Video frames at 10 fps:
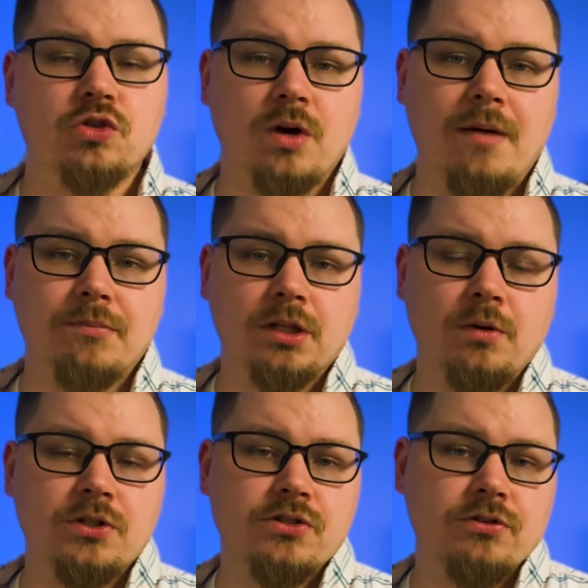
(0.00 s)
dropped
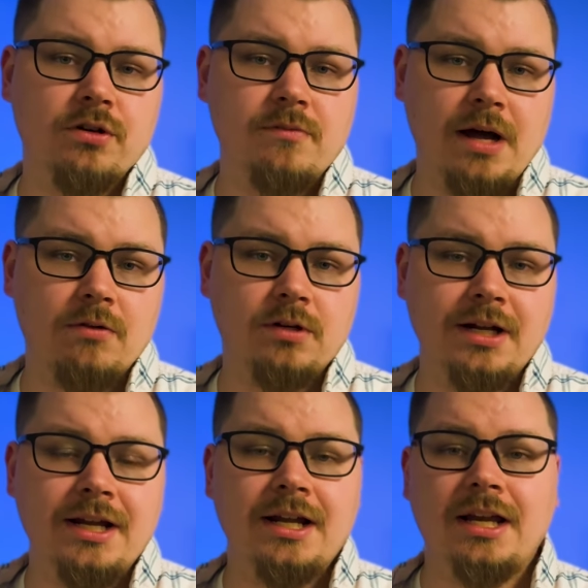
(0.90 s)
below a certain amount,
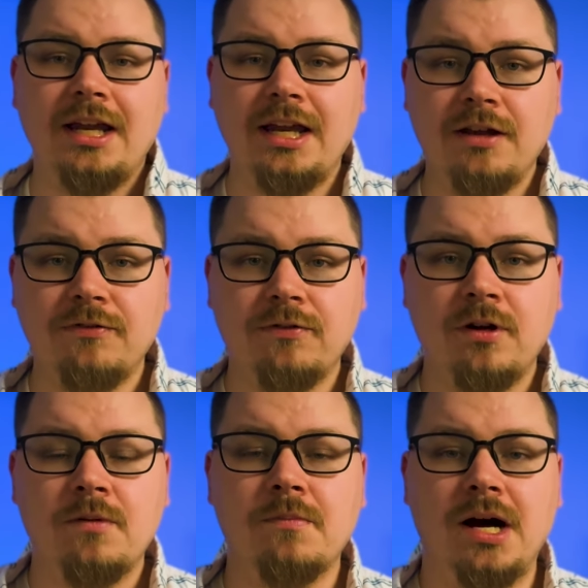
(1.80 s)
if
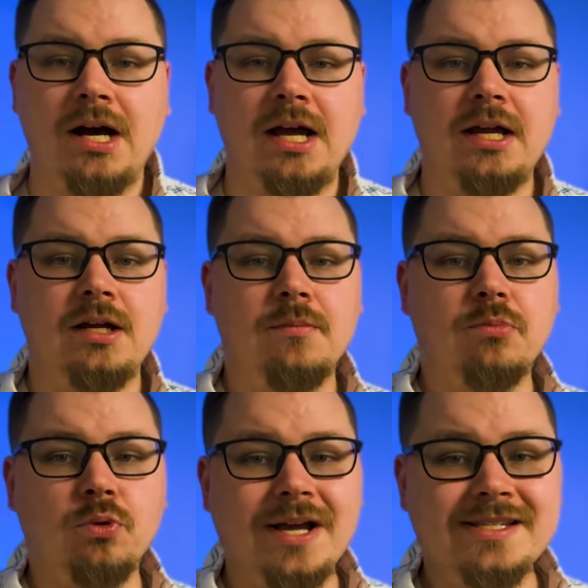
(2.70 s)
my
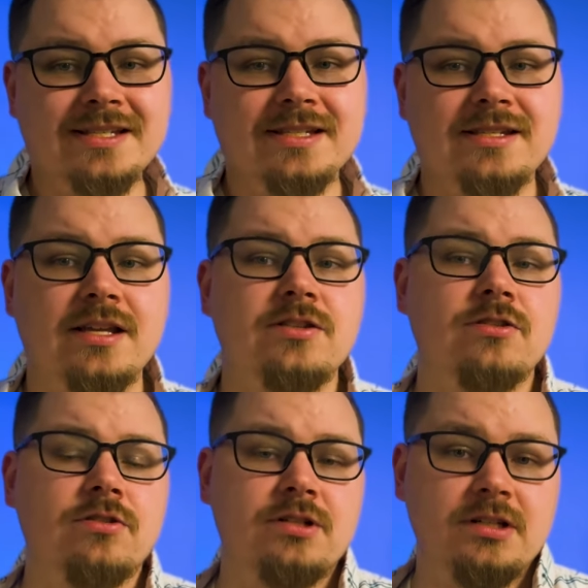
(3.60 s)
presence
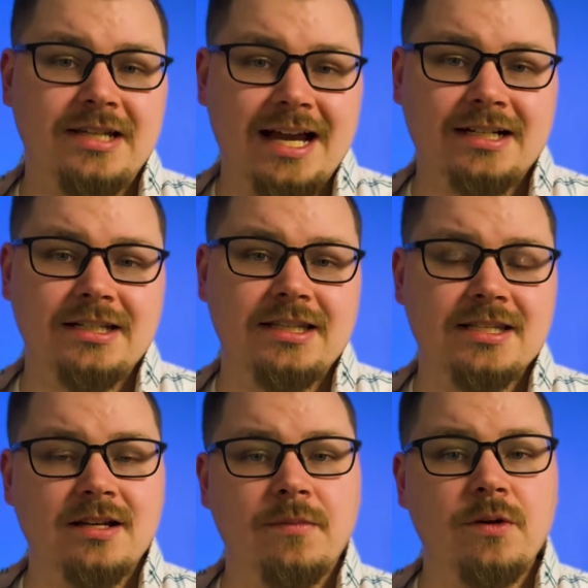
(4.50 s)
sensor detected
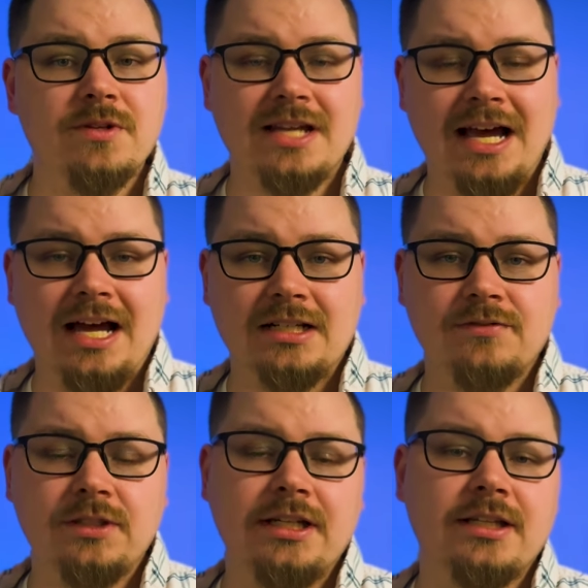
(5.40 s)
that somebody was
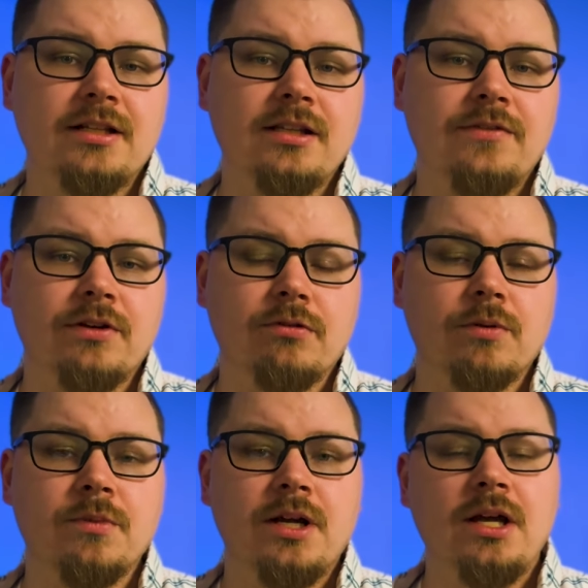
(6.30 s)
actively in the living
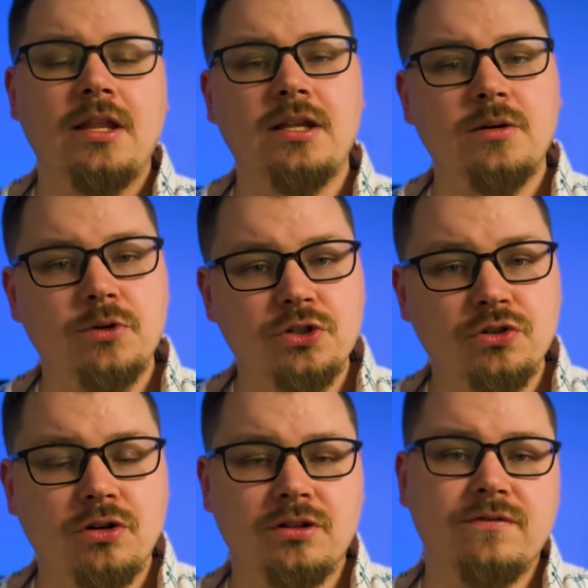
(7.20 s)
room, then it would
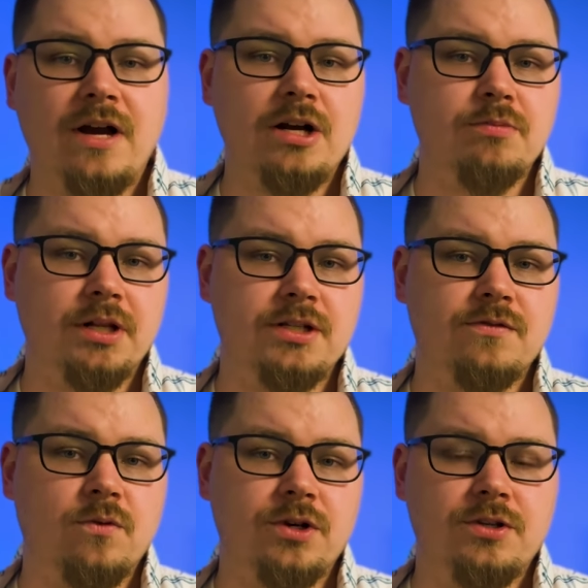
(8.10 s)
turn on the fireplace
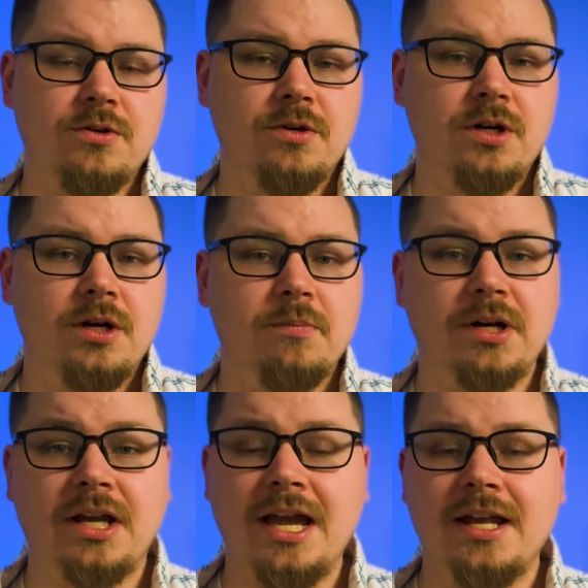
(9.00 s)
for you.
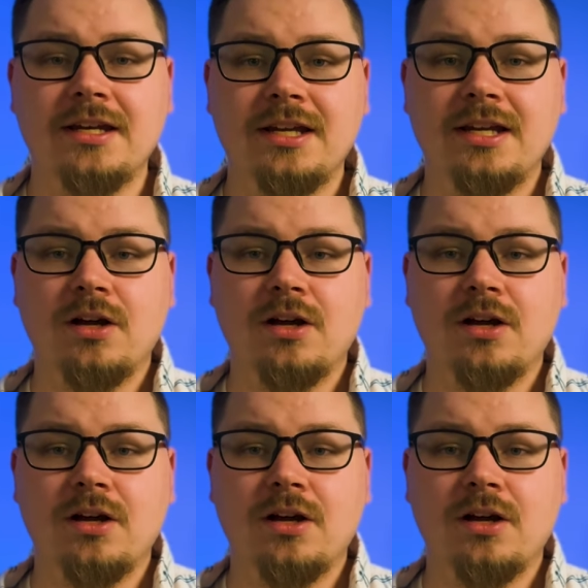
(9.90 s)
But again,